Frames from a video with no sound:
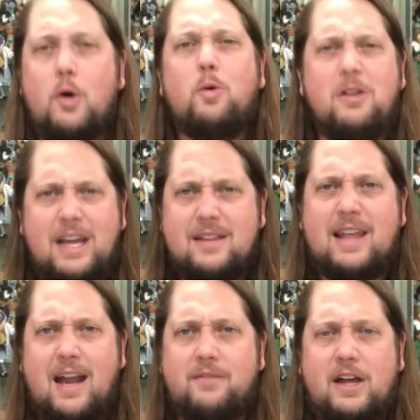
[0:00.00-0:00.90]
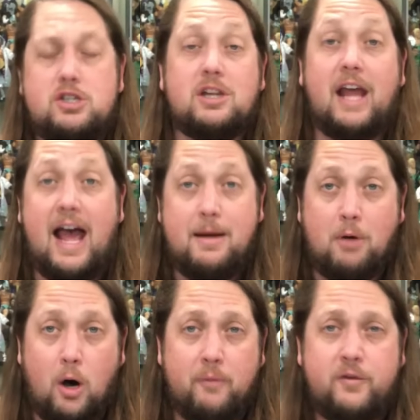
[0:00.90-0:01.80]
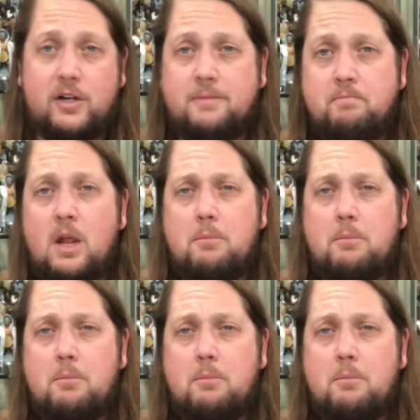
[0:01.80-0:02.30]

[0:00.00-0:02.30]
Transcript: We'll get that eventually. I am hopeful,